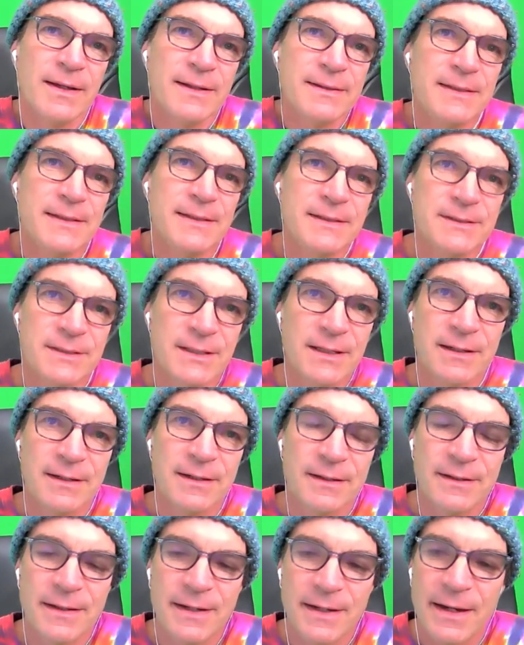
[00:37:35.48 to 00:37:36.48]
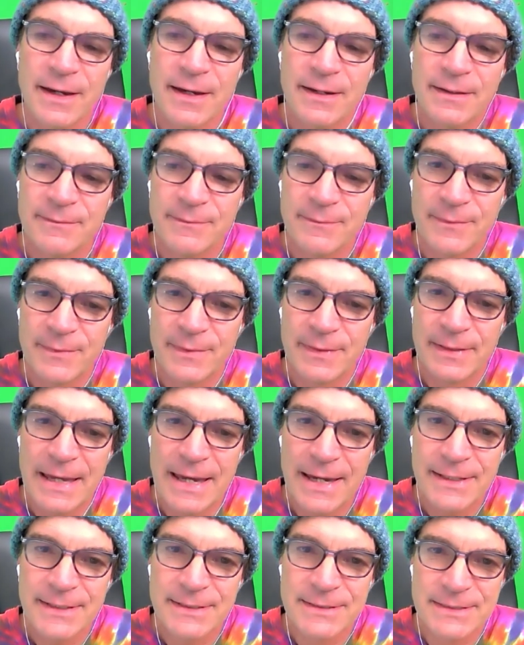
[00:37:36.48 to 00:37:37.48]
I think
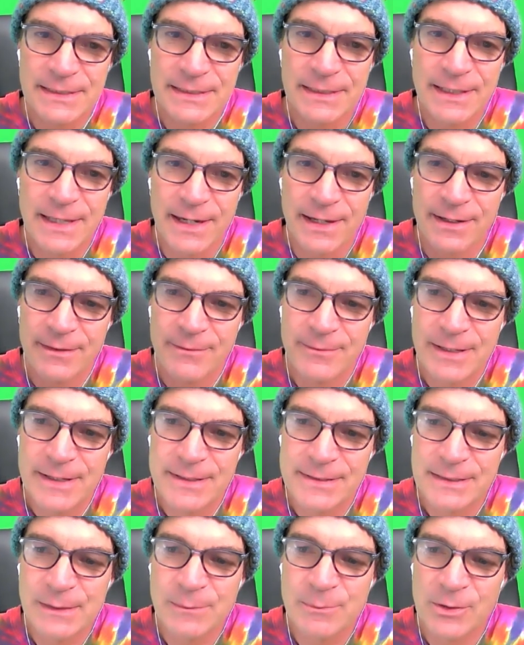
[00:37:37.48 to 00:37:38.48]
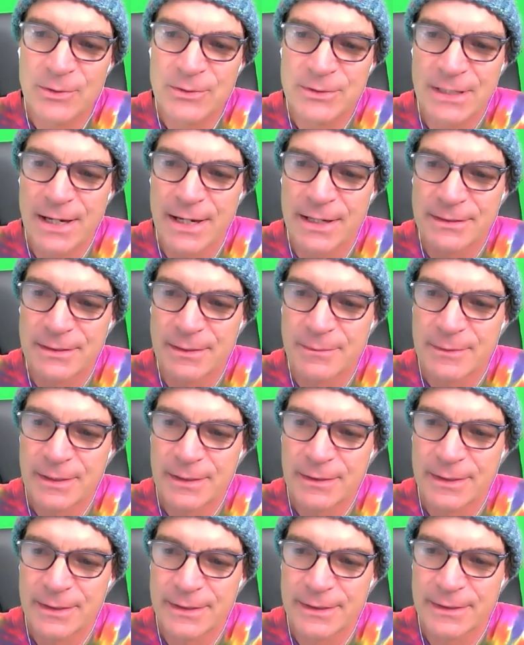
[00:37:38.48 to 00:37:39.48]
I can see that. I mean, I see both sides. I'm
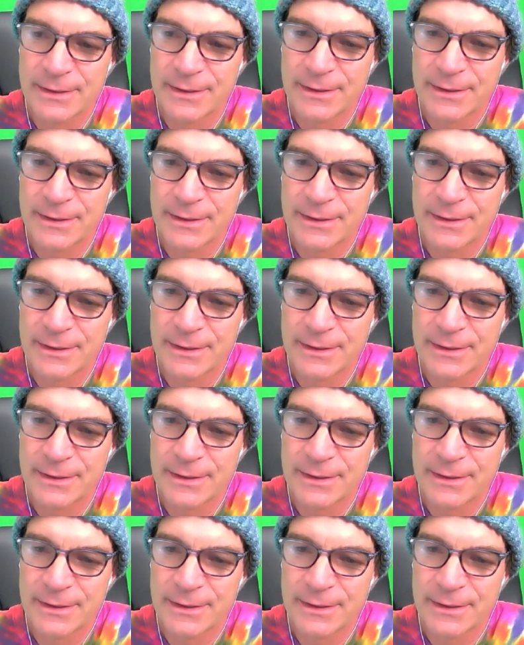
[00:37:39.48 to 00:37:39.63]
not like